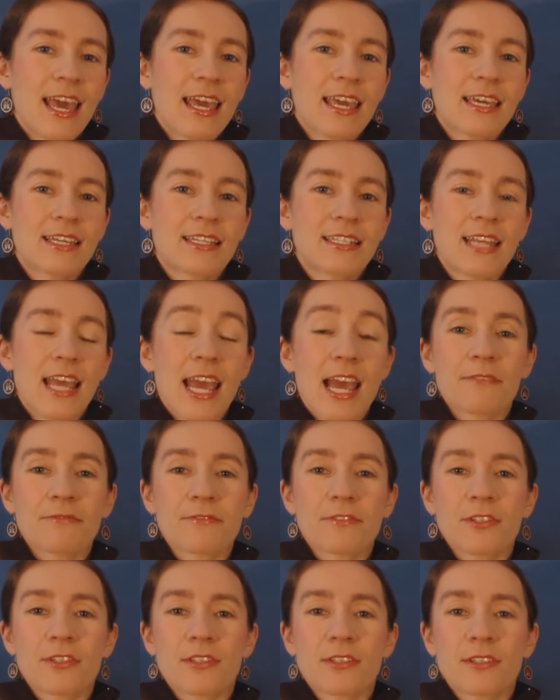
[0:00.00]
And
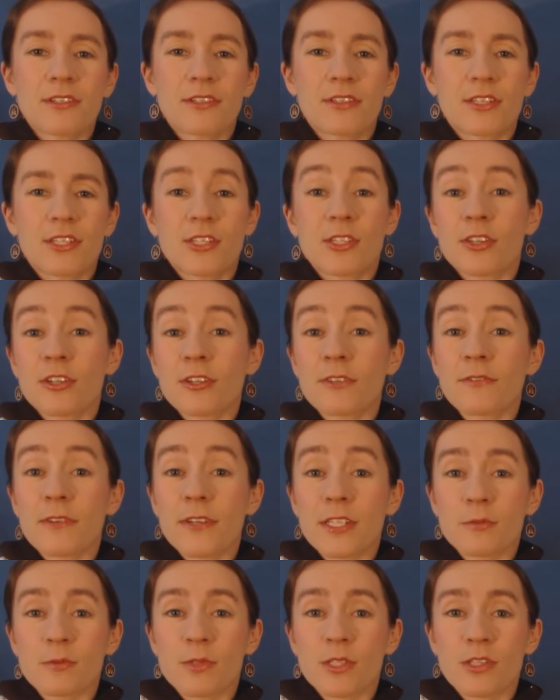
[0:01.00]
after the
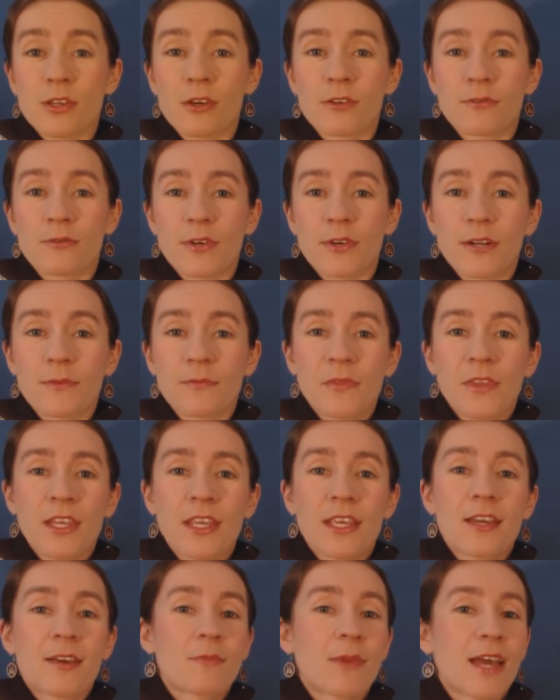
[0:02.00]
service was over,
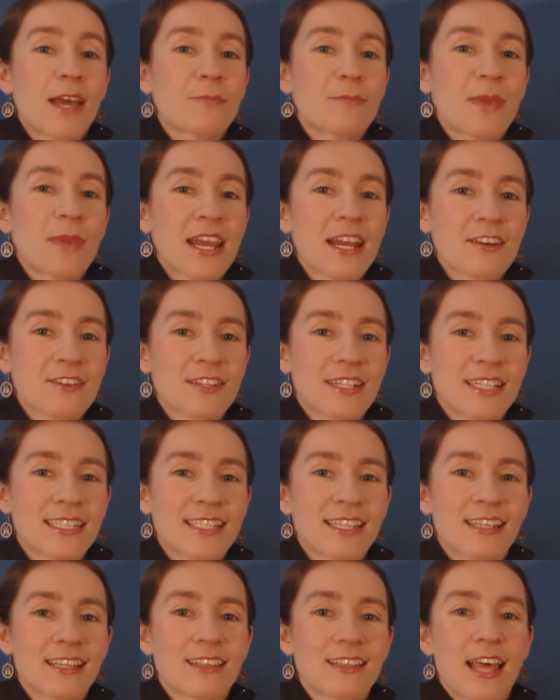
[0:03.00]
my
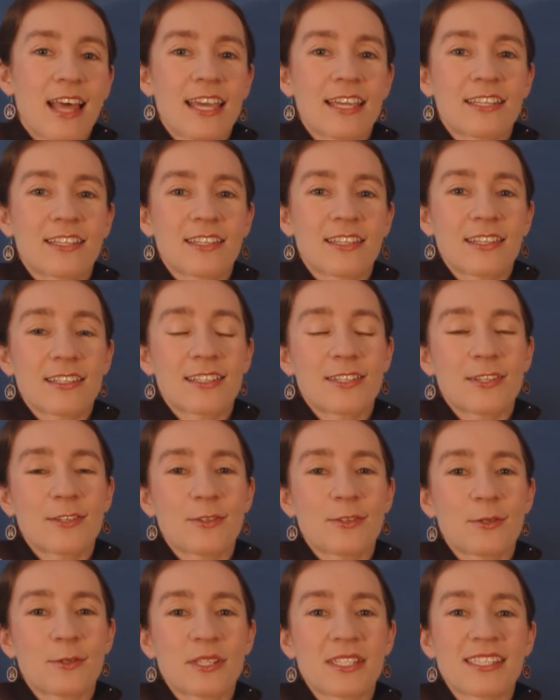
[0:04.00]
parents liked
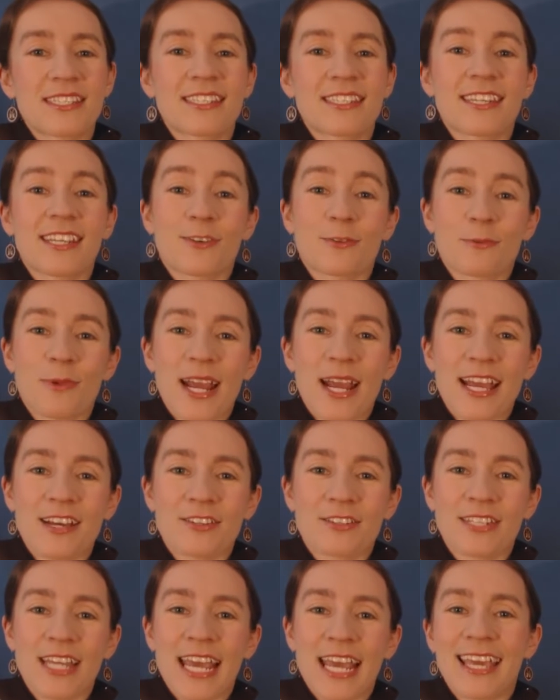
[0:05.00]
to stick
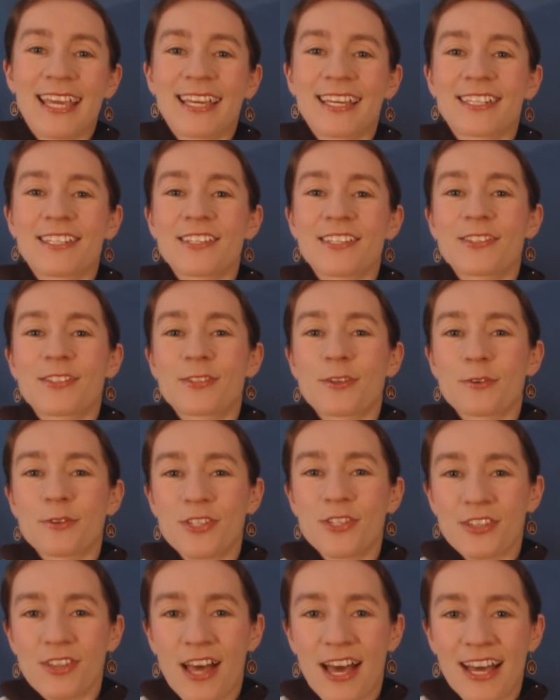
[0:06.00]
around and
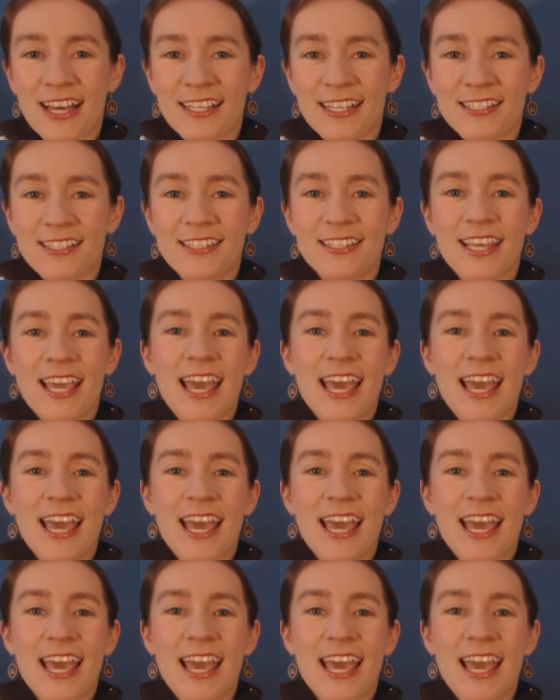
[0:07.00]
socialize.